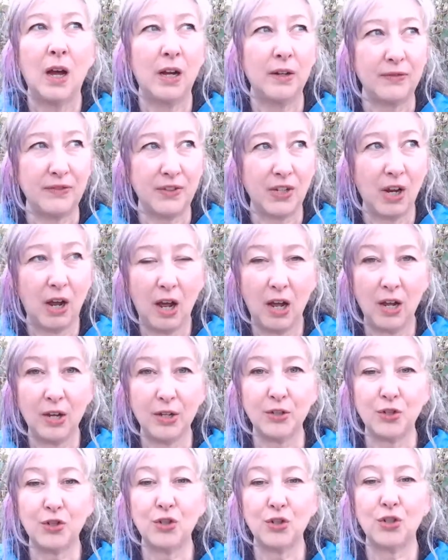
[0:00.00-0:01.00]

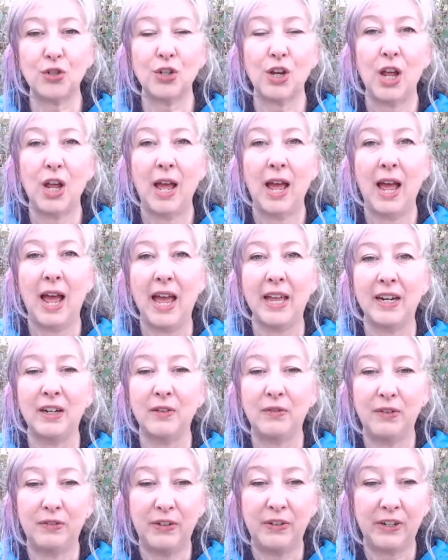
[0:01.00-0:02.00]
touch, and of
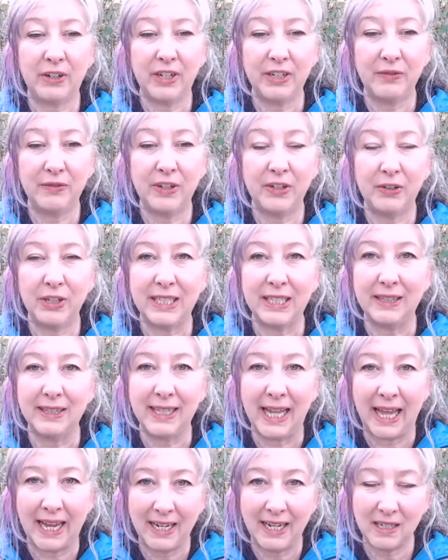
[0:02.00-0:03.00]
a very, very
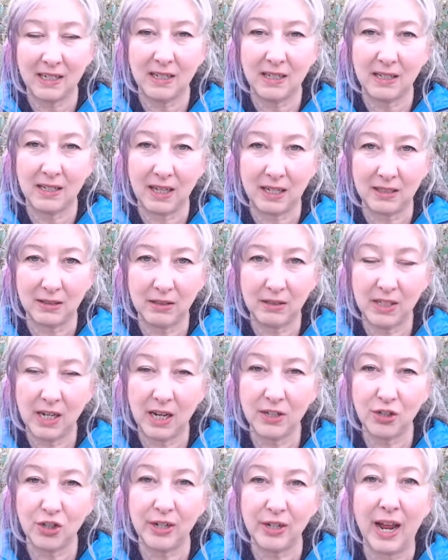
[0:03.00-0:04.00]
light, subtle
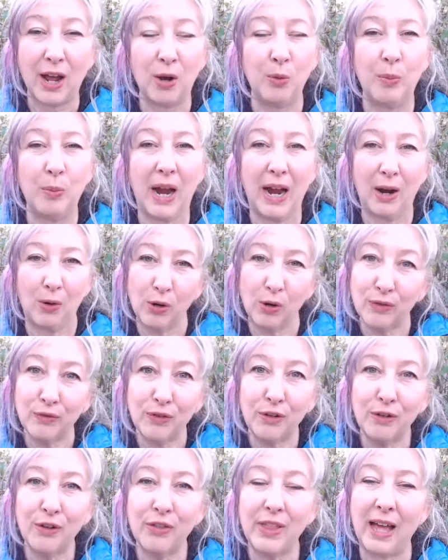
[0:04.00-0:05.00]
touch, and how
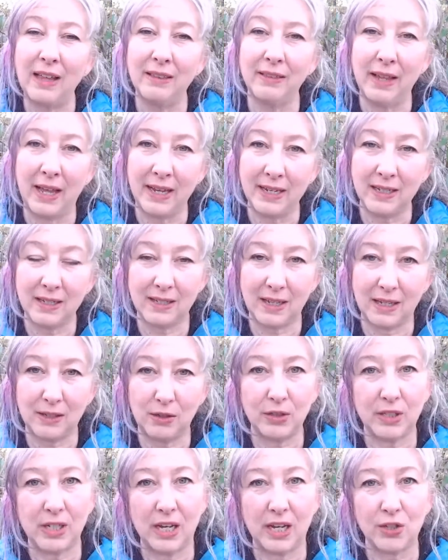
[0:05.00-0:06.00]
powerful that light, subtle
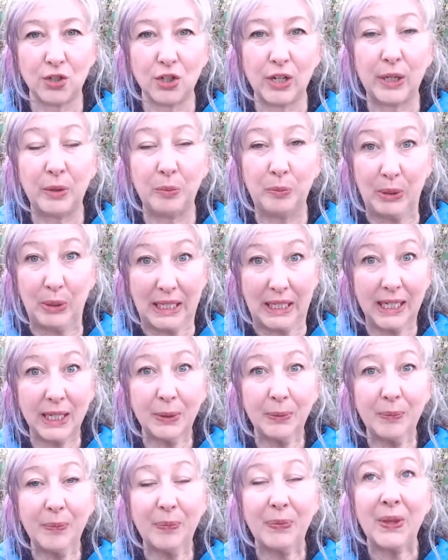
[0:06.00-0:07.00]
touch can be.
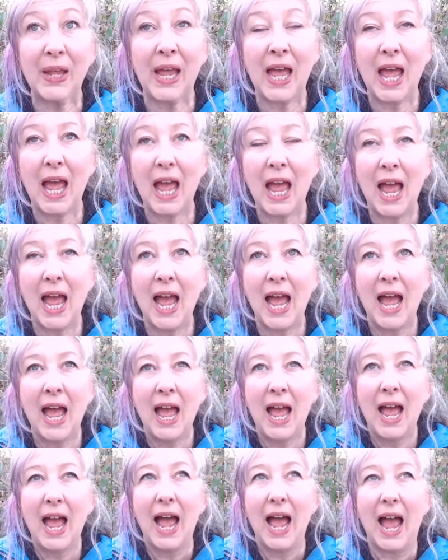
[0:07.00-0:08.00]

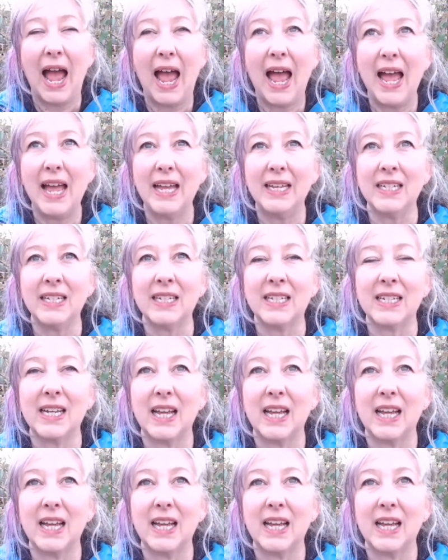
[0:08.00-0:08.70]
And